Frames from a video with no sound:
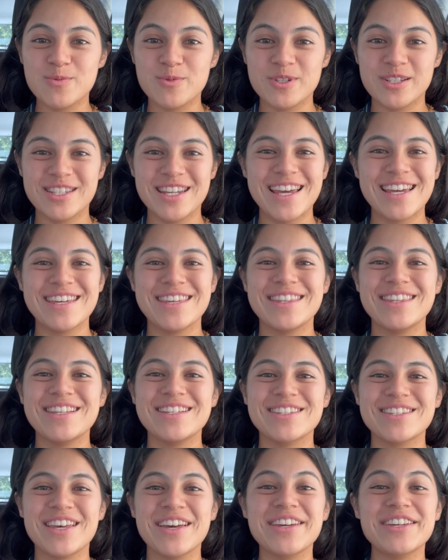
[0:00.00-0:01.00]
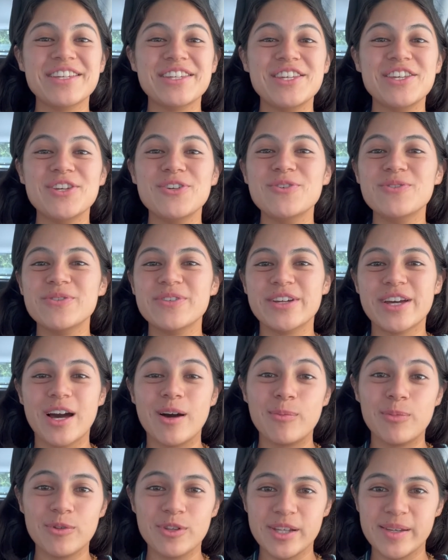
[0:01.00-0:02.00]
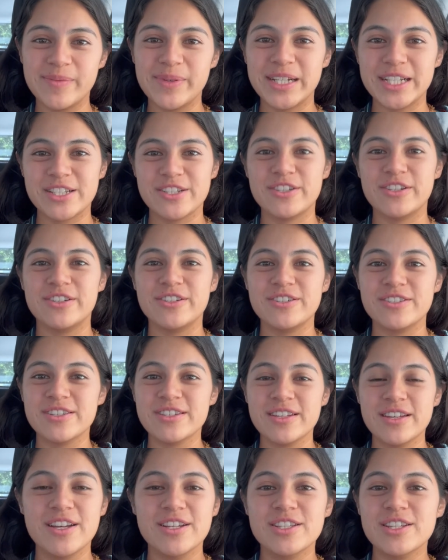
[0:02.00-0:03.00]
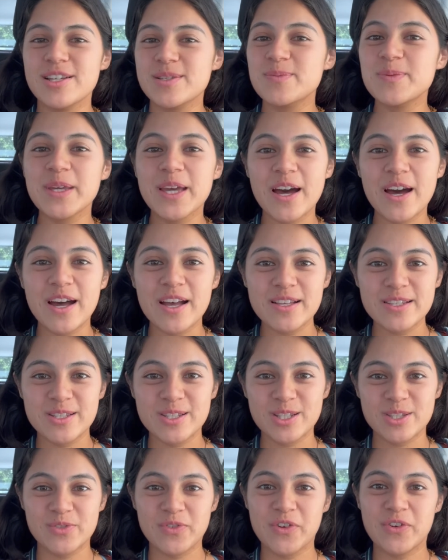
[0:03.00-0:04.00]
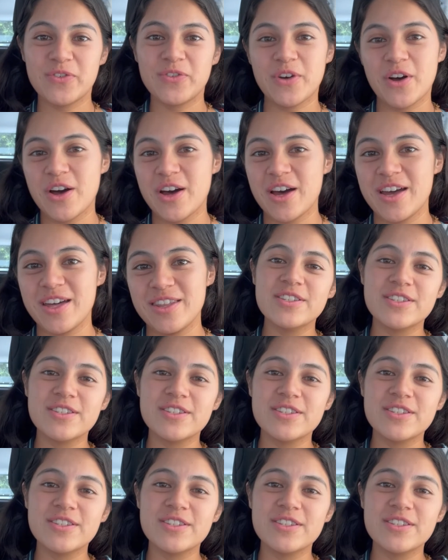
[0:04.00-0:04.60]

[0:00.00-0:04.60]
We're taking these like cute coupley pictures just because, just for fun.